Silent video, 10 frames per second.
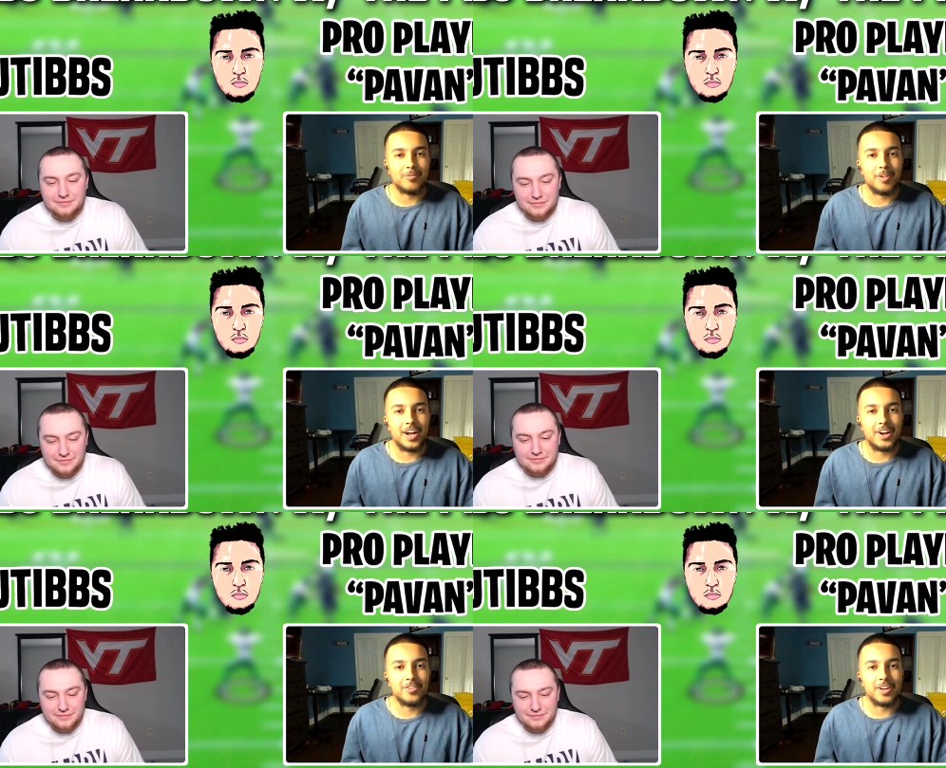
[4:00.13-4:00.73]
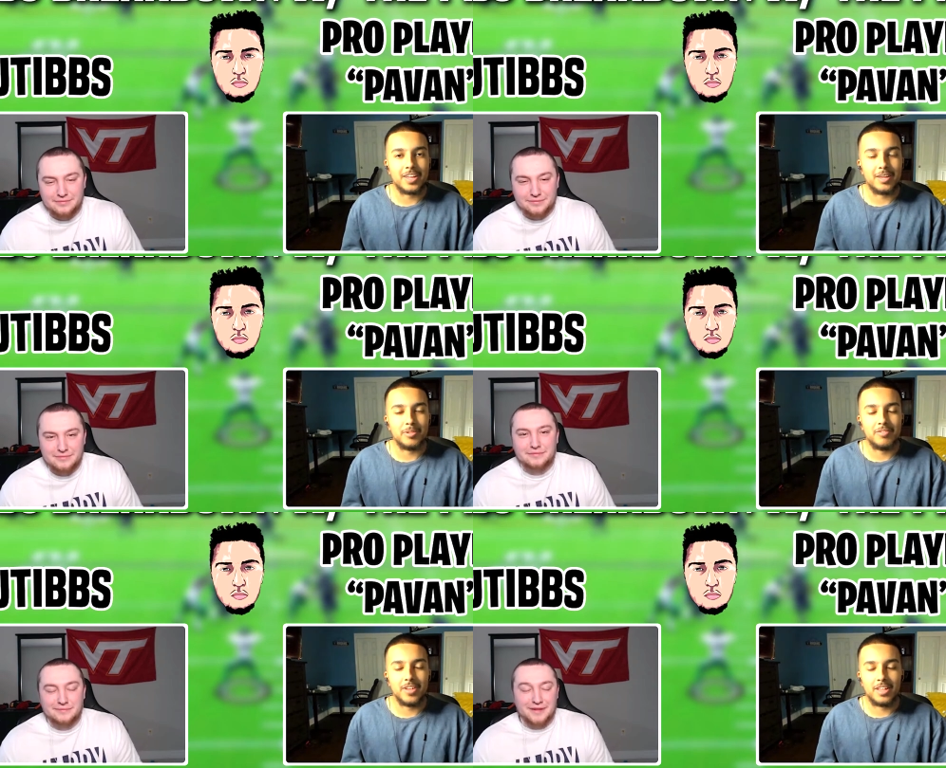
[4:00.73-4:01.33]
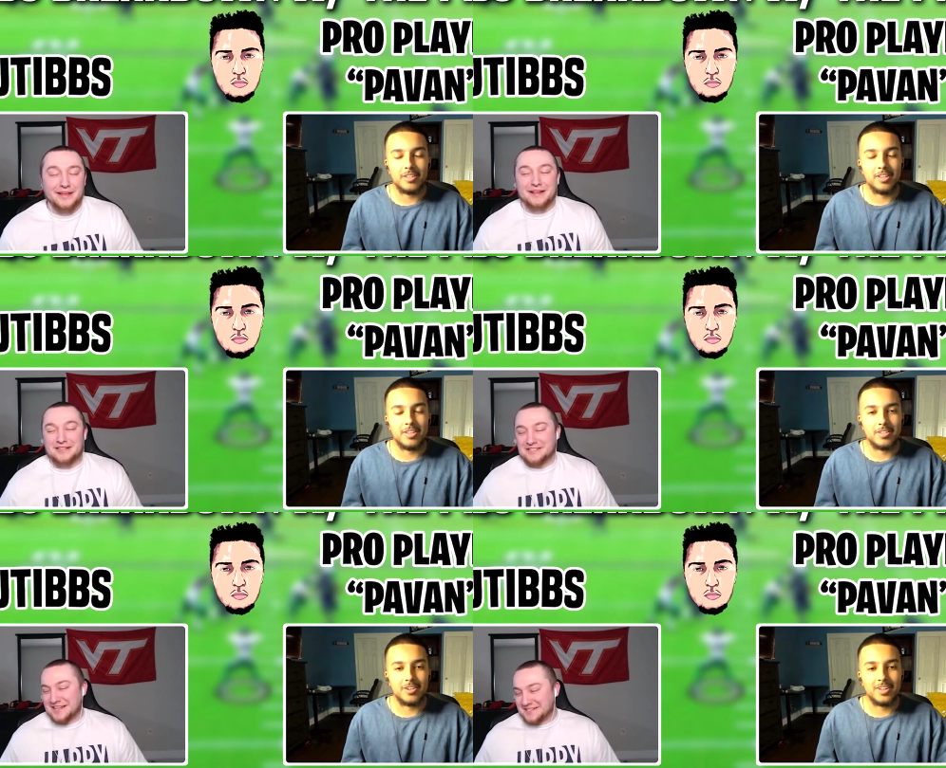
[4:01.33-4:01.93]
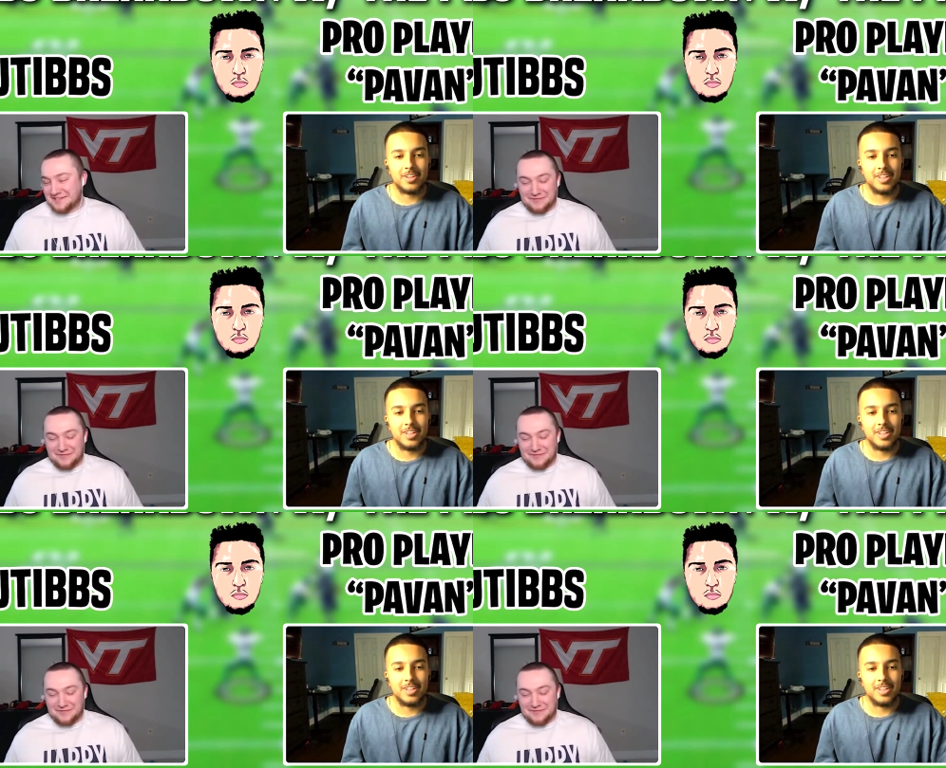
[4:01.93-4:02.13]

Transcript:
Speaker 1: Wow, I can't believe he had. Yeah, that's the